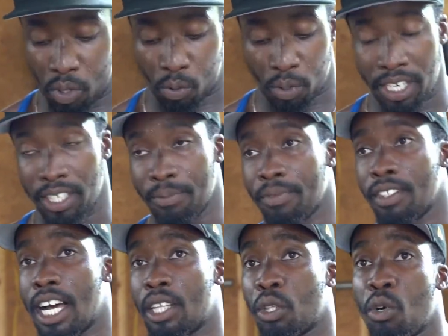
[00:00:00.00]
the weight,
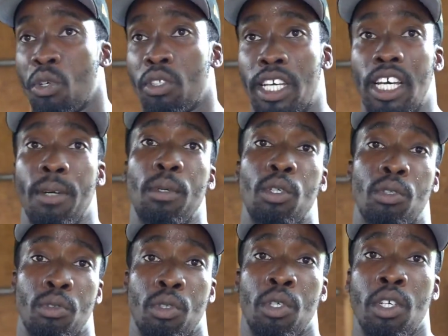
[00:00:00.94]
I throw in the elbow
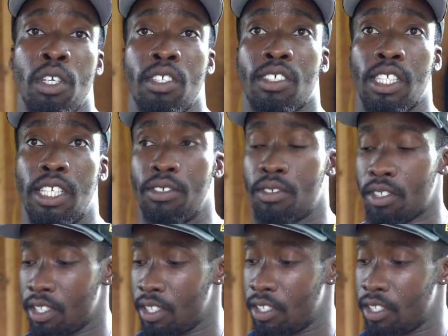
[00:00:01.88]
sleeves.